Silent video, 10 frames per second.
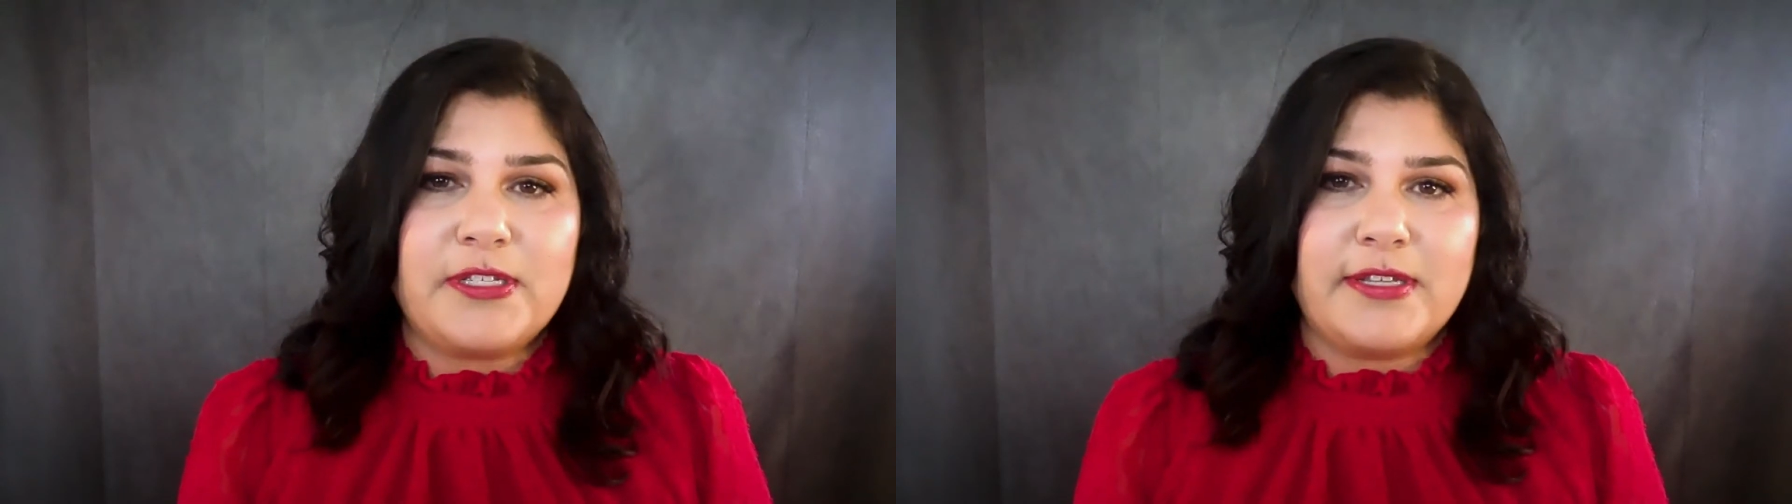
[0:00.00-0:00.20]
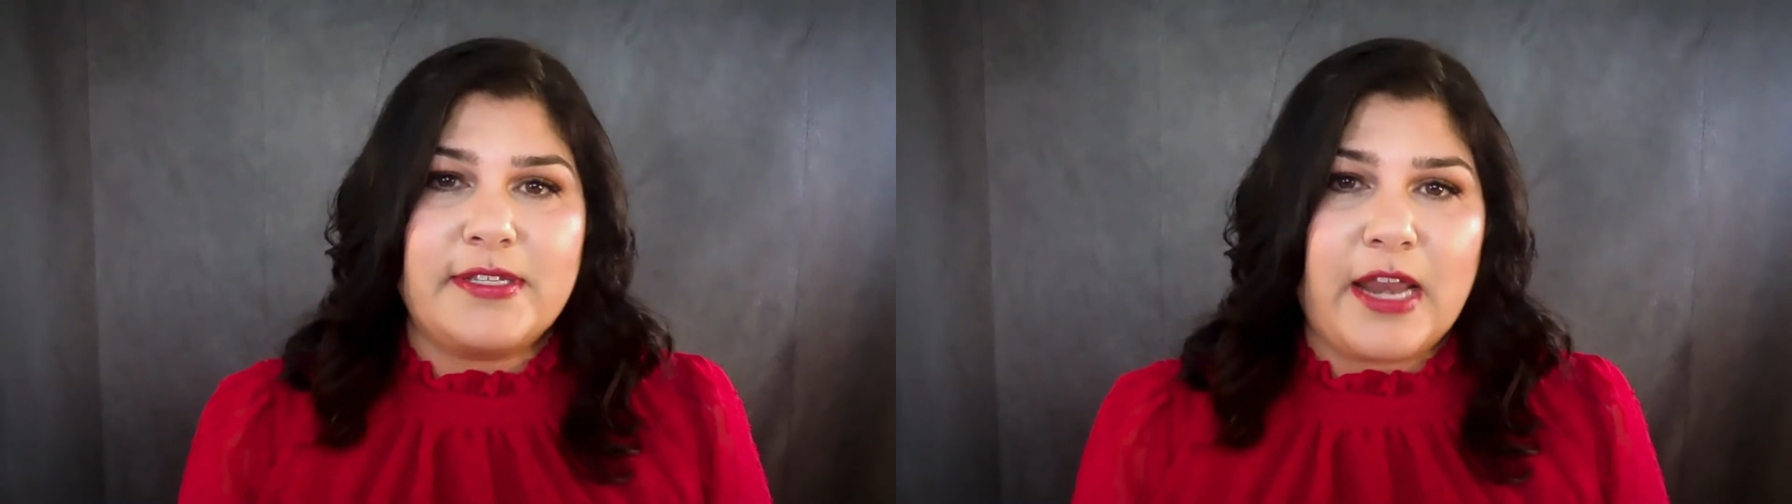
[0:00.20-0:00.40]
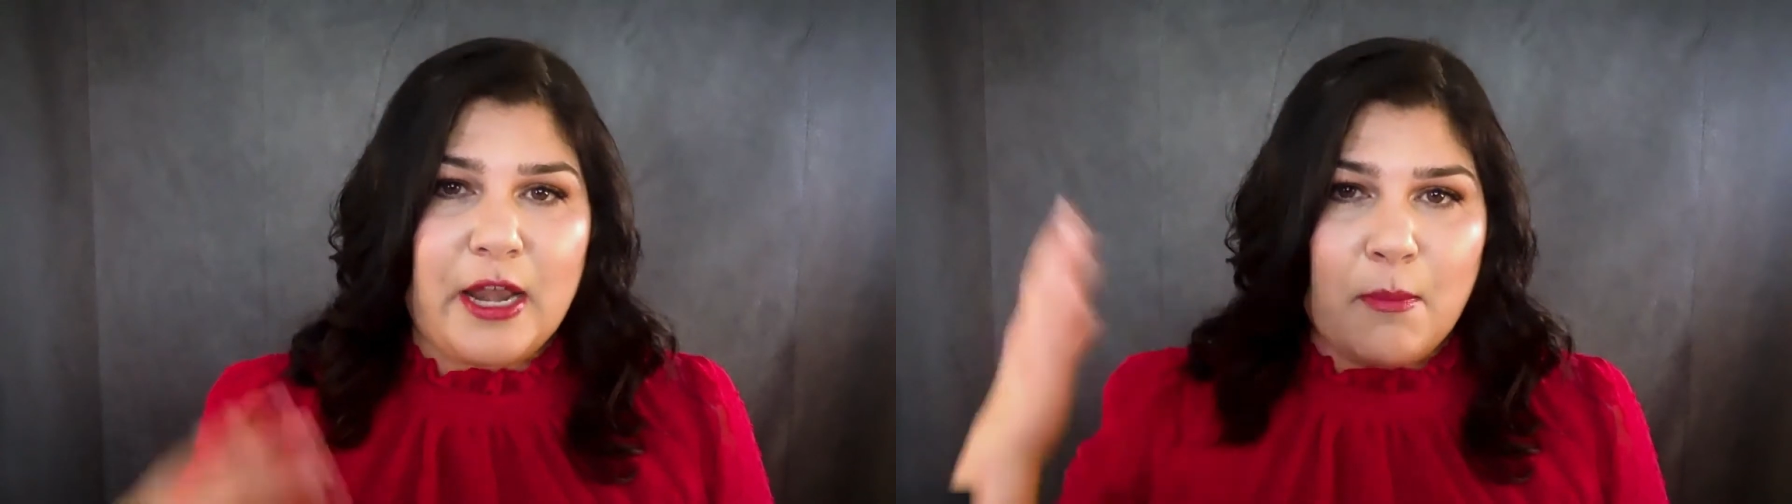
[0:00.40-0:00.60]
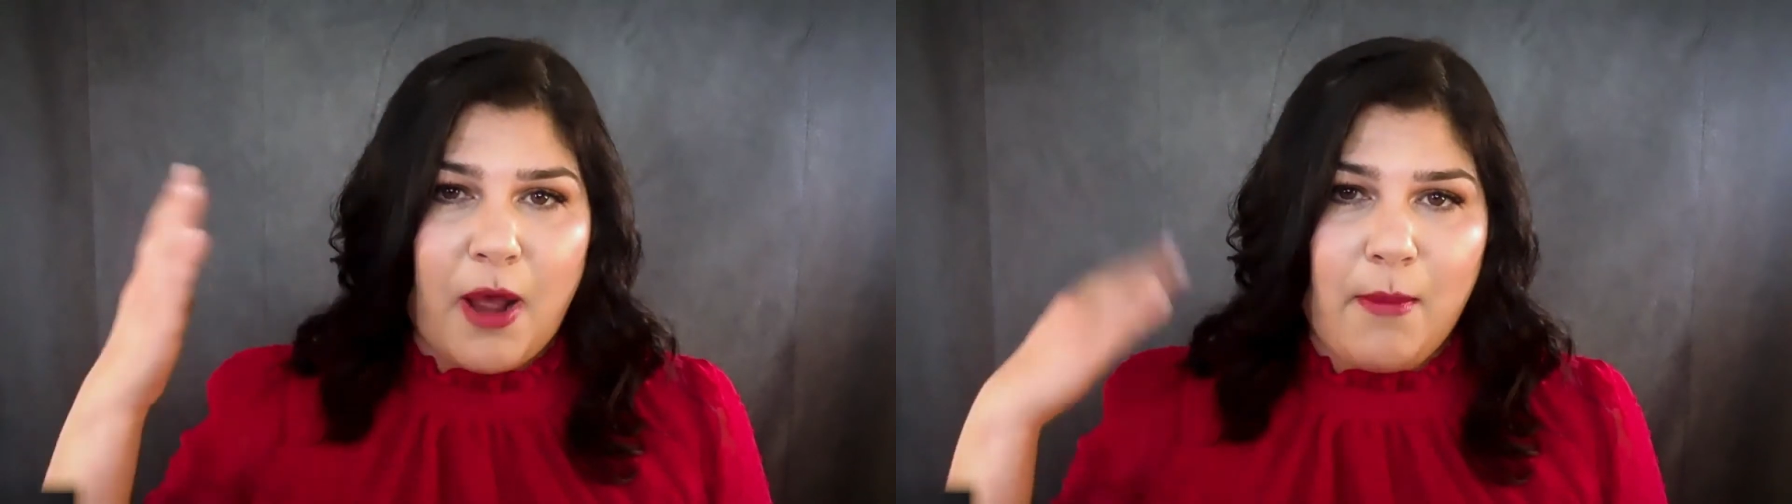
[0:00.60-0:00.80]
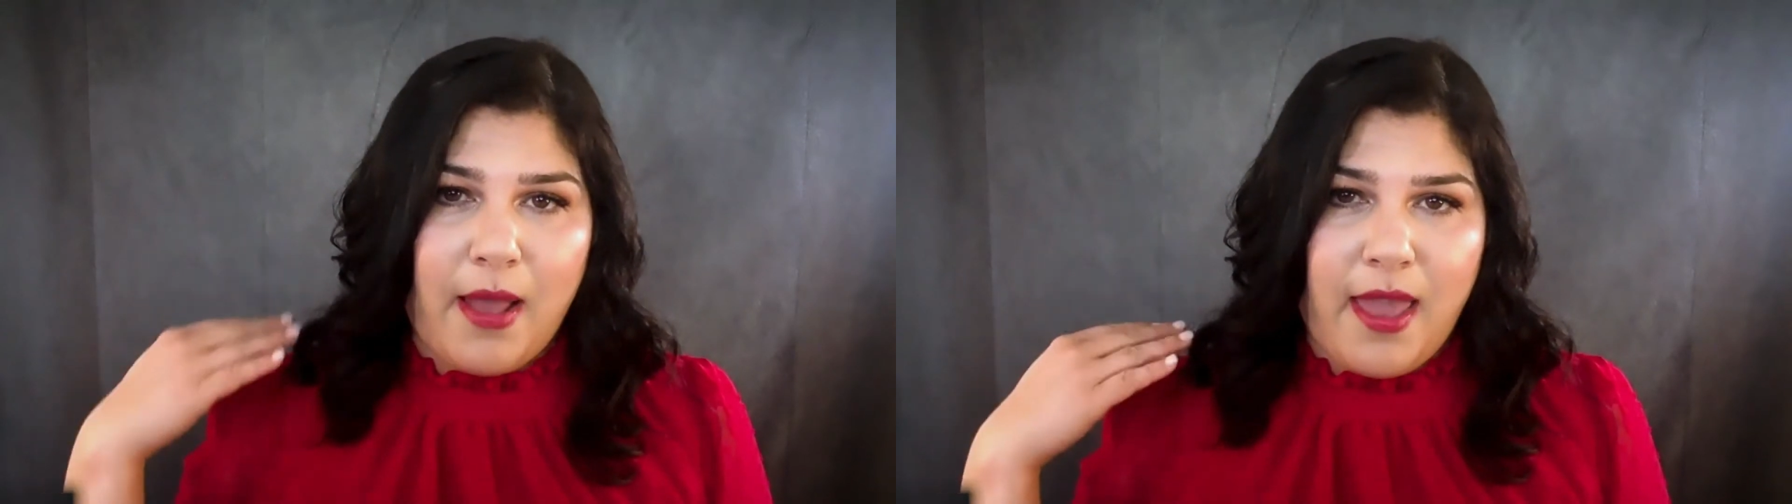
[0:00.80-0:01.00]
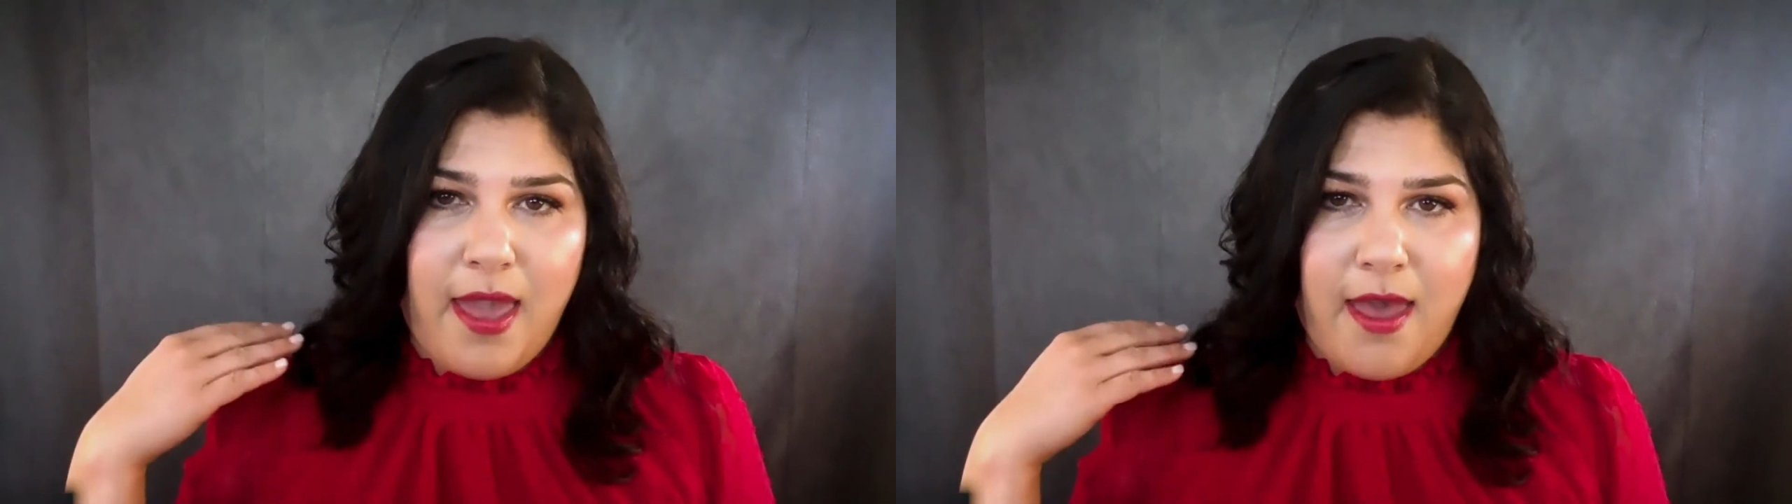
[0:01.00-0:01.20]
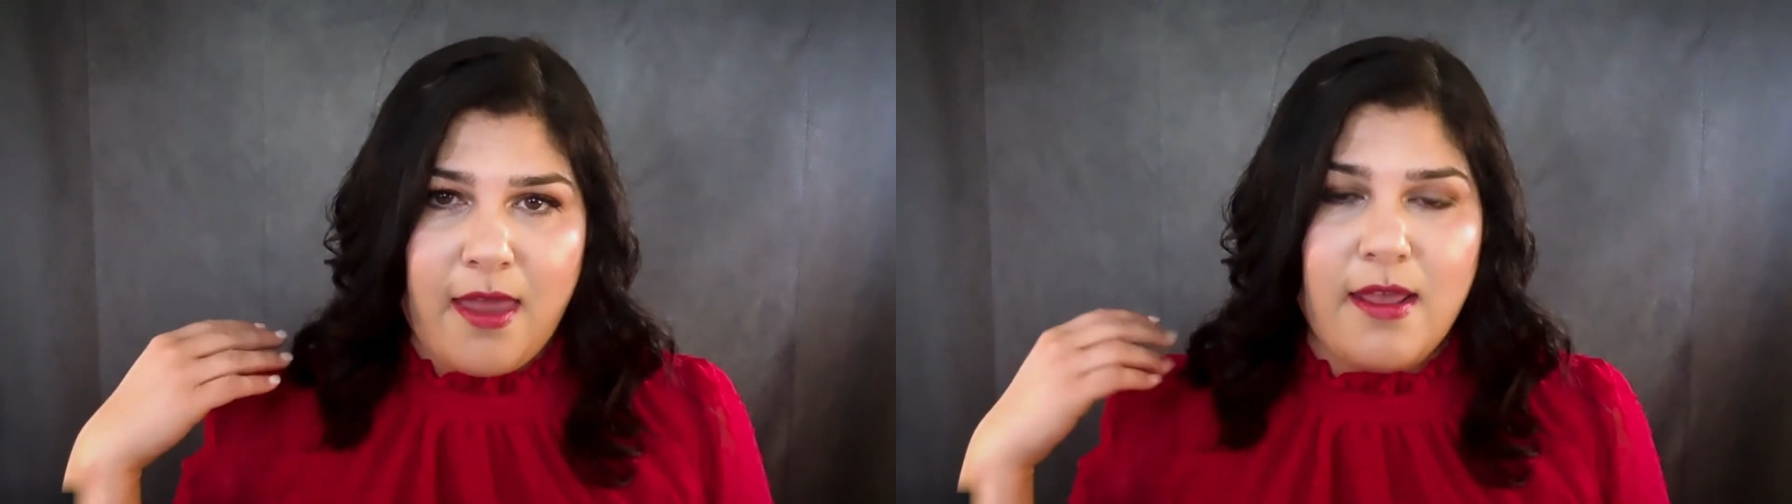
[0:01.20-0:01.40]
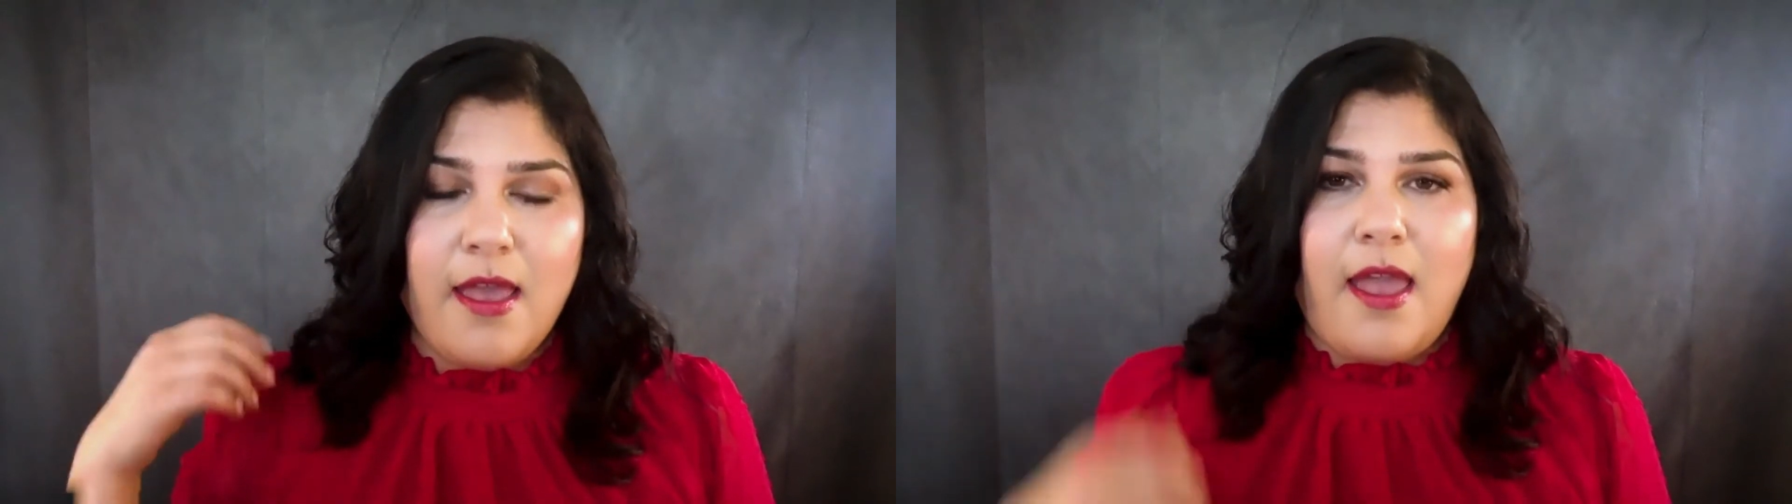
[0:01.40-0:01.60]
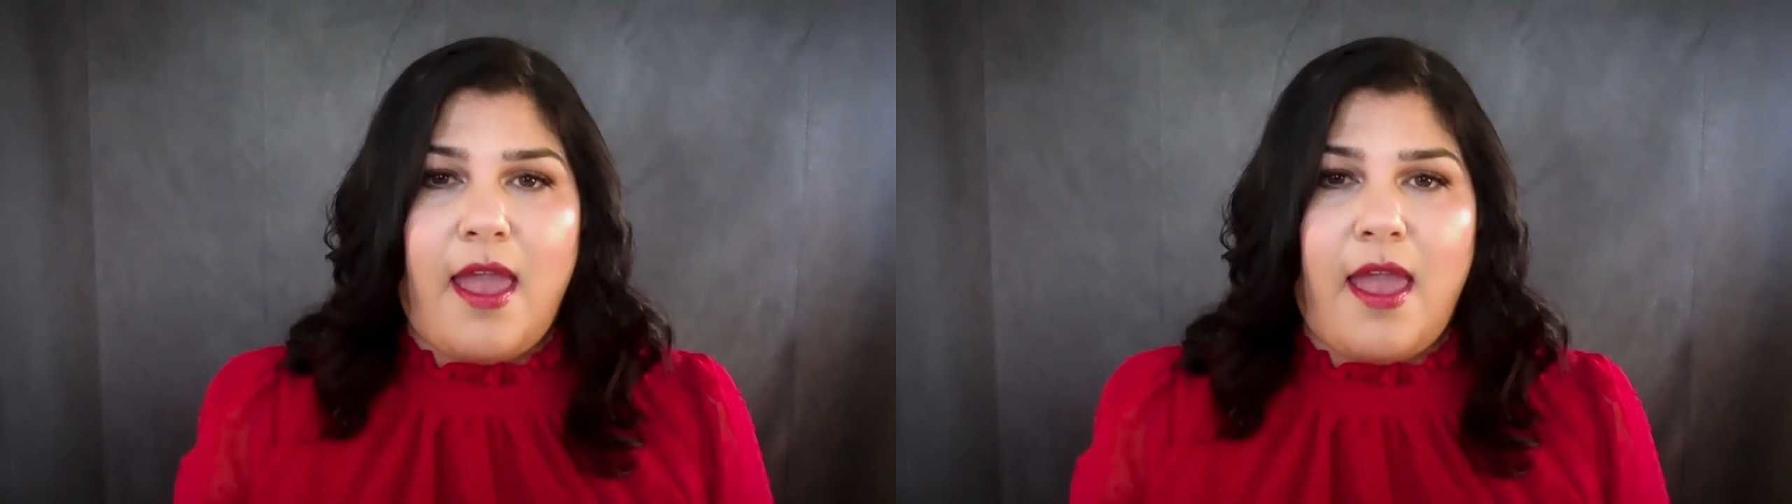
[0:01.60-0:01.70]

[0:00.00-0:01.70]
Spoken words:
standing by my head.